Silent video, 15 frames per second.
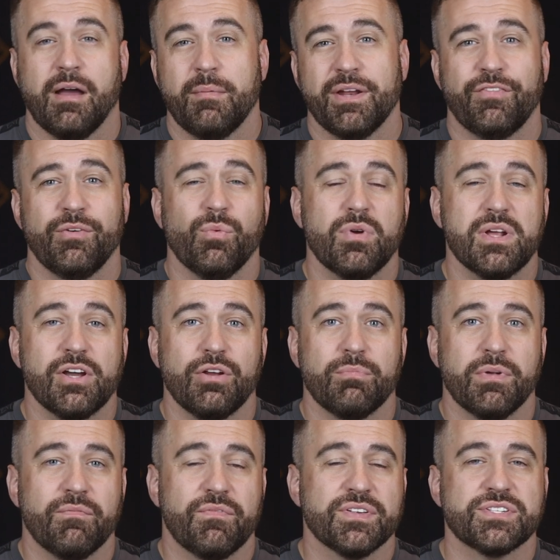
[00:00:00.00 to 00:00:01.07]
mean, if you want to go to
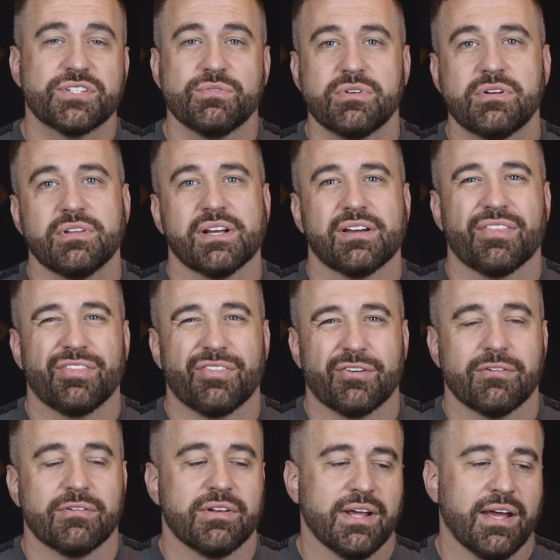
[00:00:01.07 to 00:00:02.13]
Memphis, do it on like a
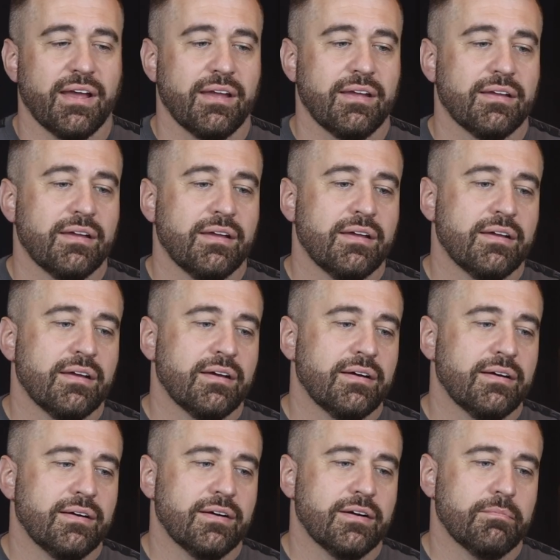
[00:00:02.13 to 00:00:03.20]
third day.
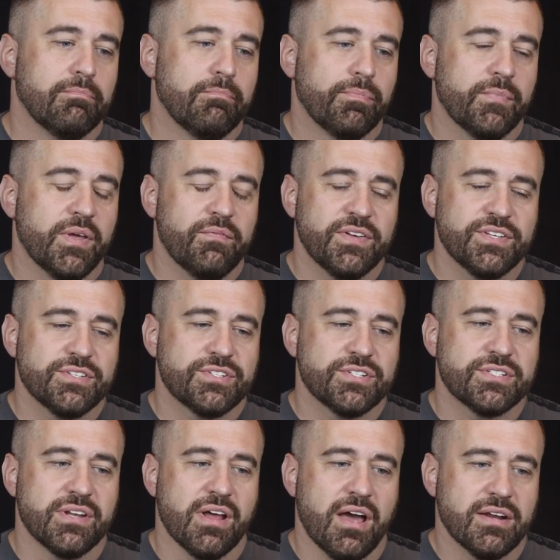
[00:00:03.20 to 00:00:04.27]
Um, Memphis is
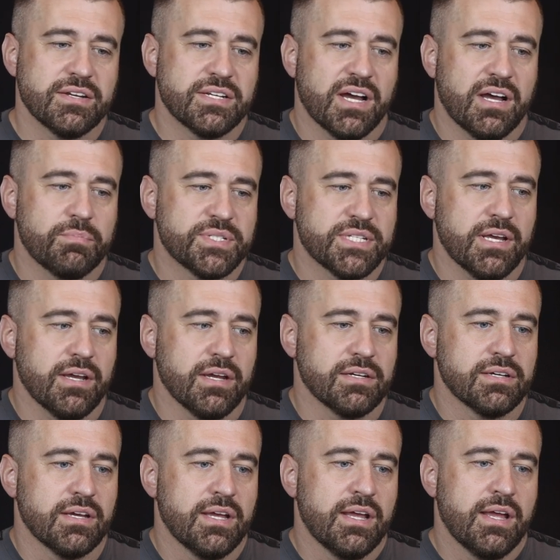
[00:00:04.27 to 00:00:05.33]
just not a top
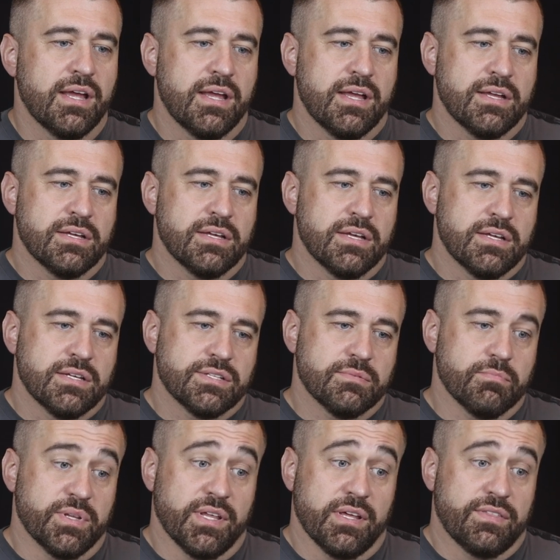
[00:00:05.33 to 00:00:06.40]
site,
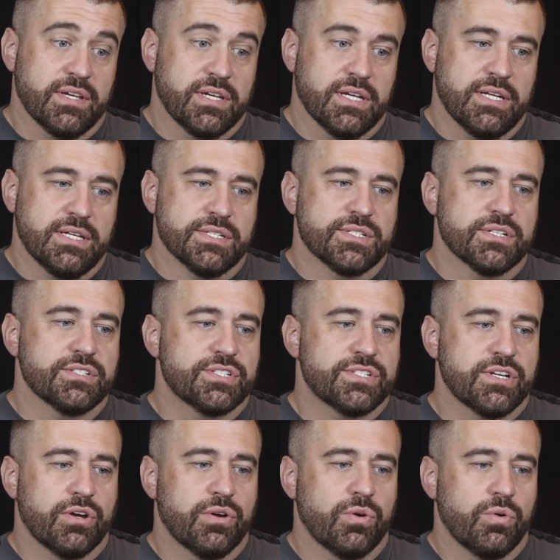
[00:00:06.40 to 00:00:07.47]
but they think it is.
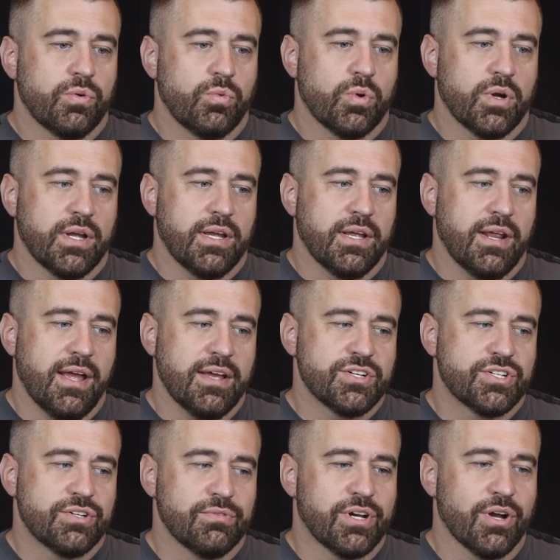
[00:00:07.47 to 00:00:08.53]
So it
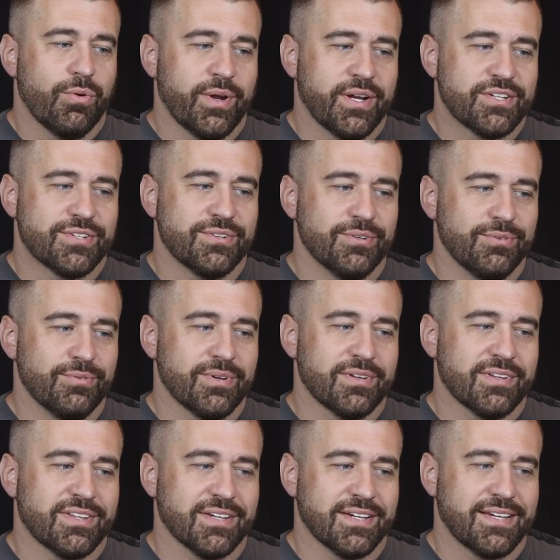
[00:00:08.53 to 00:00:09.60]
has you going to
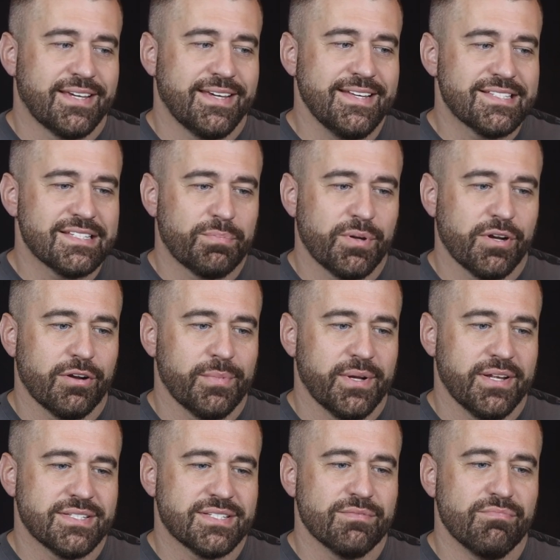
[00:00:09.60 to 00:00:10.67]
the Giza
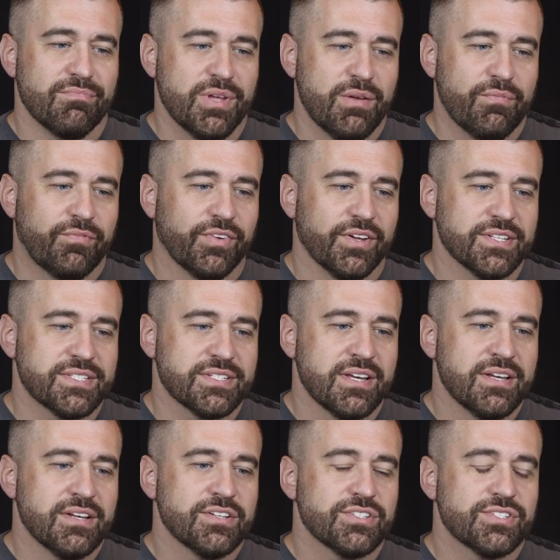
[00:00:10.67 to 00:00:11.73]
pyramids, Memphis,
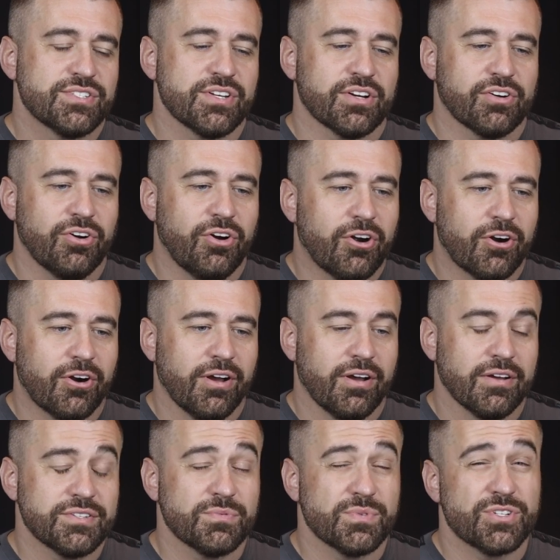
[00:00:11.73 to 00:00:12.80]
Saqqara,
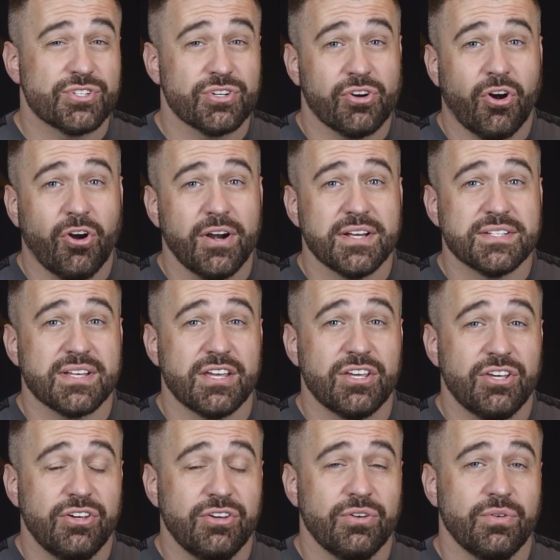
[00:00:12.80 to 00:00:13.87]
which Saqqara is a
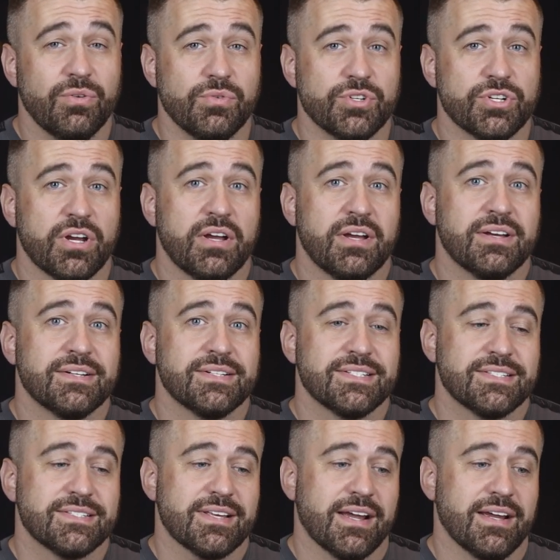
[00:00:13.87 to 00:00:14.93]
huge
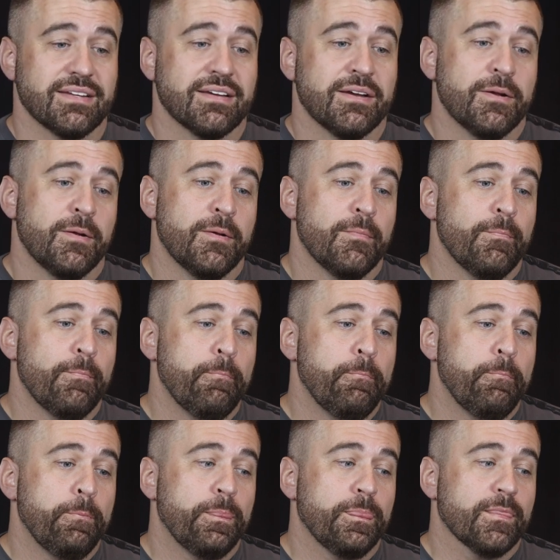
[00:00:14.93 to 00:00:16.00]
site.
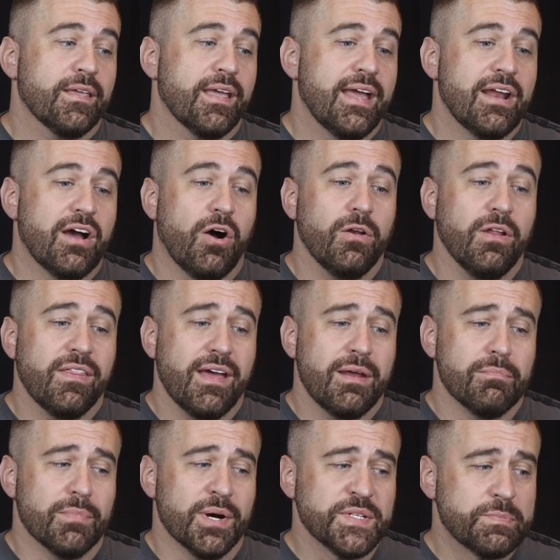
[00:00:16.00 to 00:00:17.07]
And all of
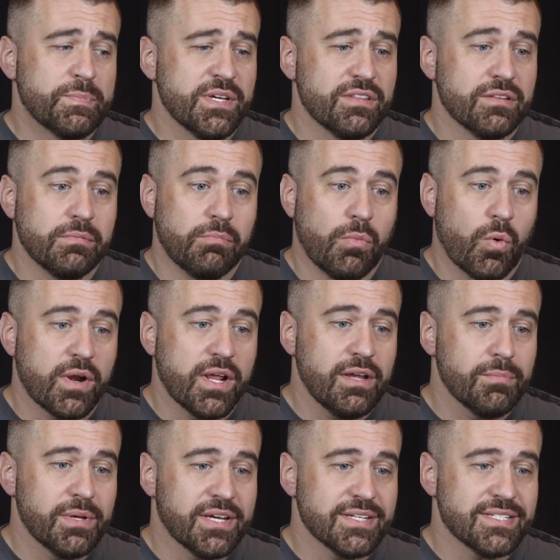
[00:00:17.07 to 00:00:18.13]
that must be in the
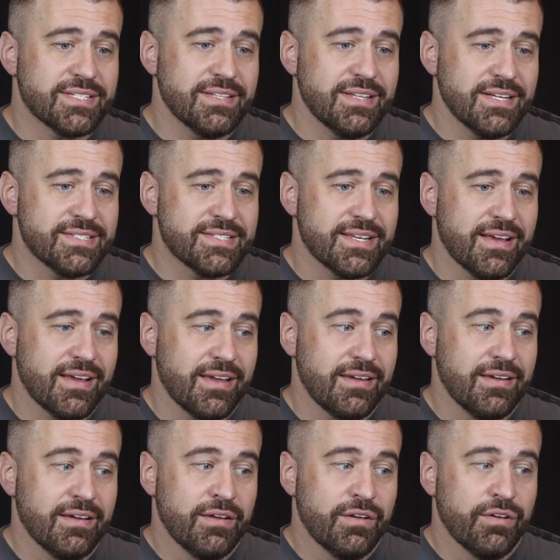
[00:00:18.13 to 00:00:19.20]
morning because then they
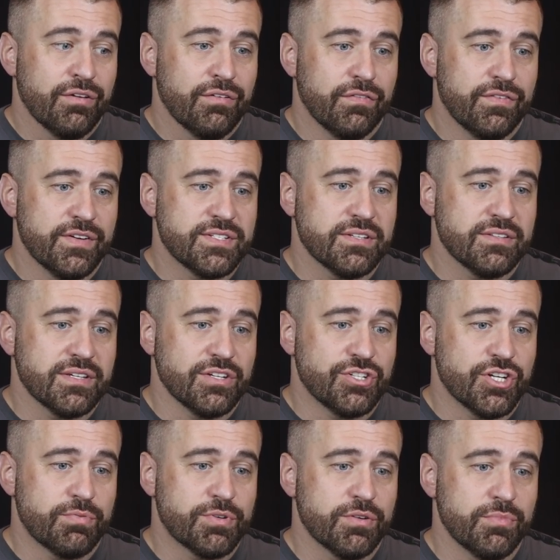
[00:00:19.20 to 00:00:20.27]
say visit the
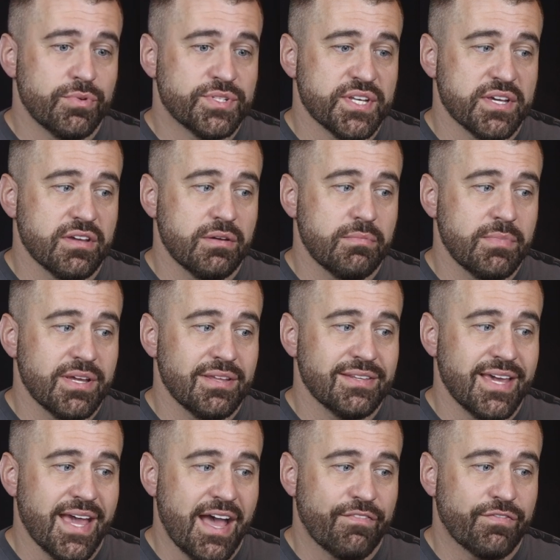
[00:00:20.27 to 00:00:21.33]
Egyptian Museum in
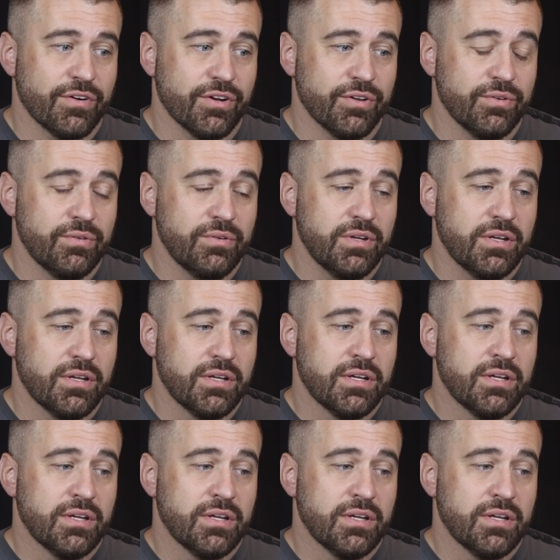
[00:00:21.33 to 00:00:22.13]
the afternoon